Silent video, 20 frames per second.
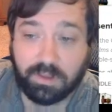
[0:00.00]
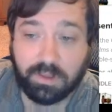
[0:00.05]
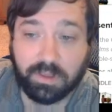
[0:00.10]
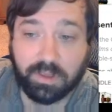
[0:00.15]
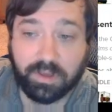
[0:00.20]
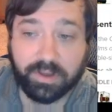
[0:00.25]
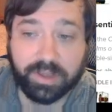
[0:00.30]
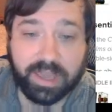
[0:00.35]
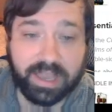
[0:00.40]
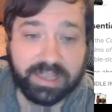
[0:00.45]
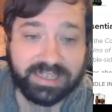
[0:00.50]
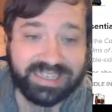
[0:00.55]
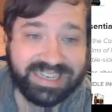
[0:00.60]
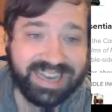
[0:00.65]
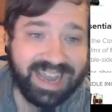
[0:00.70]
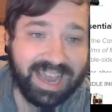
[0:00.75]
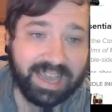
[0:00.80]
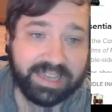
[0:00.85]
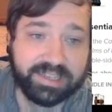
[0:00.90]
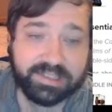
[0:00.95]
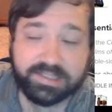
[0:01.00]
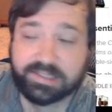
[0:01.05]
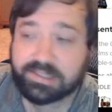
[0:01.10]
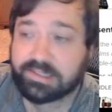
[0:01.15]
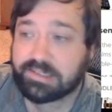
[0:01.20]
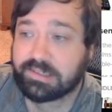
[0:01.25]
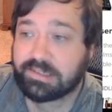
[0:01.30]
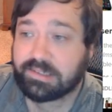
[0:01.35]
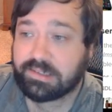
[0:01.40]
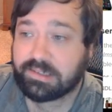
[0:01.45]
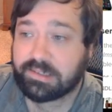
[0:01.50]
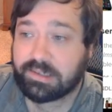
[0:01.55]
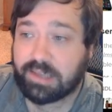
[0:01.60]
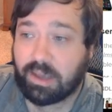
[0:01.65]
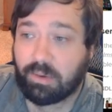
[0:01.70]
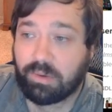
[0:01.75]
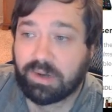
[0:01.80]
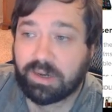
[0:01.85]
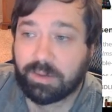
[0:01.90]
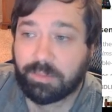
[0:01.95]
Okay, dice.
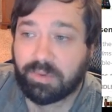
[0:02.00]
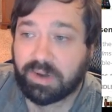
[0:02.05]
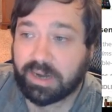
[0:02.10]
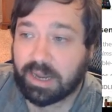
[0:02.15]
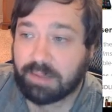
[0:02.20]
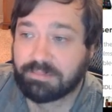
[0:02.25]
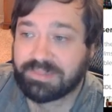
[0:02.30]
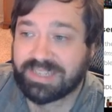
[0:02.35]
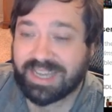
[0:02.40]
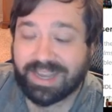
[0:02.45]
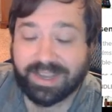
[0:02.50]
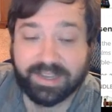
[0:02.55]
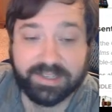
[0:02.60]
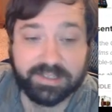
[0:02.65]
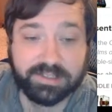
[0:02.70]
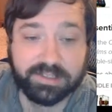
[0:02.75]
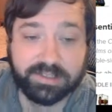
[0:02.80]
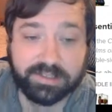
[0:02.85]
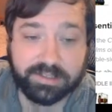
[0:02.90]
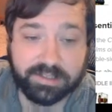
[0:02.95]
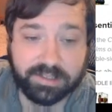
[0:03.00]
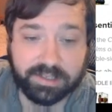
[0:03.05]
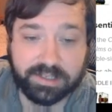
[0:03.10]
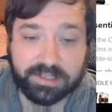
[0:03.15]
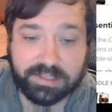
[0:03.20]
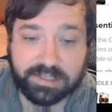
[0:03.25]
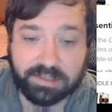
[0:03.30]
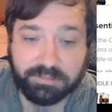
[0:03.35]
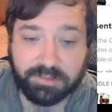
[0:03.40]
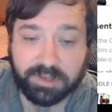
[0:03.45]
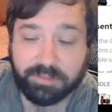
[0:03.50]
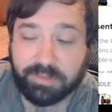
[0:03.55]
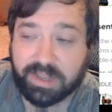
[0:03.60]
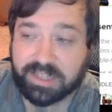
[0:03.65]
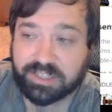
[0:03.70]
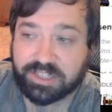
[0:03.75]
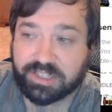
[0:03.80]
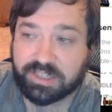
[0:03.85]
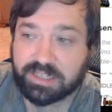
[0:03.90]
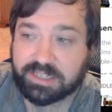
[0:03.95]
I wanted to bring up dice because someone
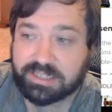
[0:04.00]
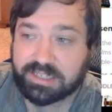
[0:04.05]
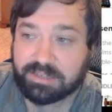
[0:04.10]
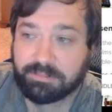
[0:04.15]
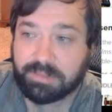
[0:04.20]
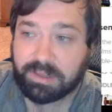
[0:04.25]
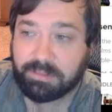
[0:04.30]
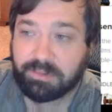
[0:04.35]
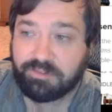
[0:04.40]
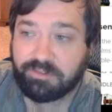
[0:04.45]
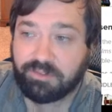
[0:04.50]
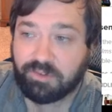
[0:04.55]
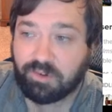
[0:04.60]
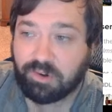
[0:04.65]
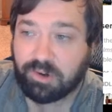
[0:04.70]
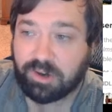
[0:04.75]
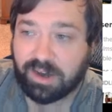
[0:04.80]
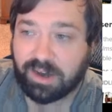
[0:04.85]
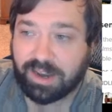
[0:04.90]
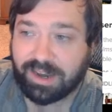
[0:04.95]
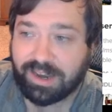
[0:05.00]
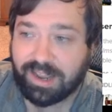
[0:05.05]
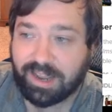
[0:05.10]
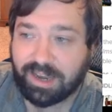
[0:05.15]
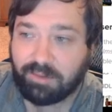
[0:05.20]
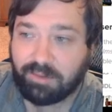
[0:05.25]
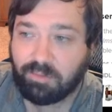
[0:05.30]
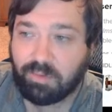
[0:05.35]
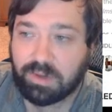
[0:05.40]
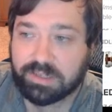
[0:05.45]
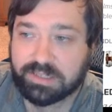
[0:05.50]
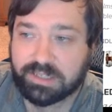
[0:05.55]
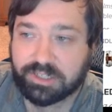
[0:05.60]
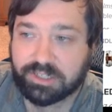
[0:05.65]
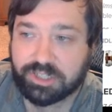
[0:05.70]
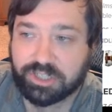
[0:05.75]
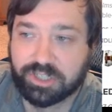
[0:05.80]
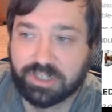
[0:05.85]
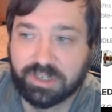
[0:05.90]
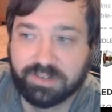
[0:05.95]
mentioned this to me before, and I wasn't
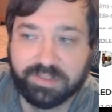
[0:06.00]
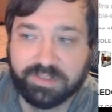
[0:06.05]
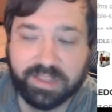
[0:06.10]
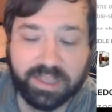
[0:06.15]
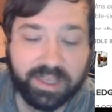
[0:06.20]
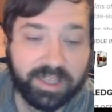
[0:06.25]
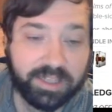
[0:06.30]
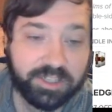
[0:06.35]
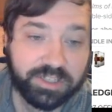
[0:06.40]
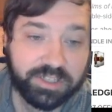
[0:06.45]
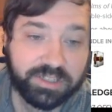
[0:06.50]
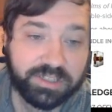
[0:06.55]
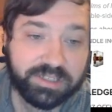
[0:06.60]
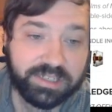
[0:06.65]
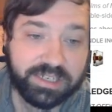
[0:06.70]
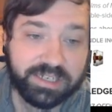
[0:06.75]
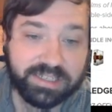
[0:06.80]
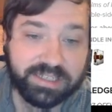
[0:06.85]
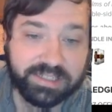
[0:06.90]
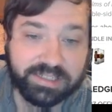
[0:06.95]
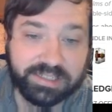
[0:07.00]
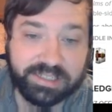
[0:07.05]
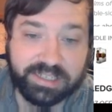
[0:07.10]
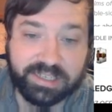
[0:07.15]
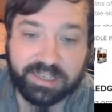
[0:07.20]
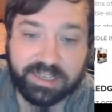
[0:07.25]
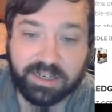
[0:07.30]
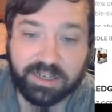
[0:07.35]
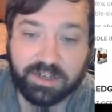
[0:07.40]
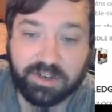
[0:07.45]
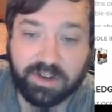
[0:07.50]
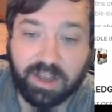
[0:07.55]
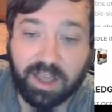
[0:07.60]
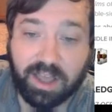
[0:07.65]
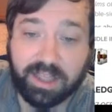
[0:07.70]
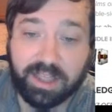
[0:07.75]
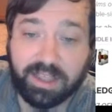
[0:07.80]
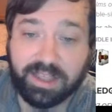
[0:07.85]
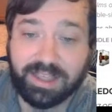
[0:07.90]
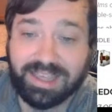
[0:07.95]
sure if they just didn't see it or not.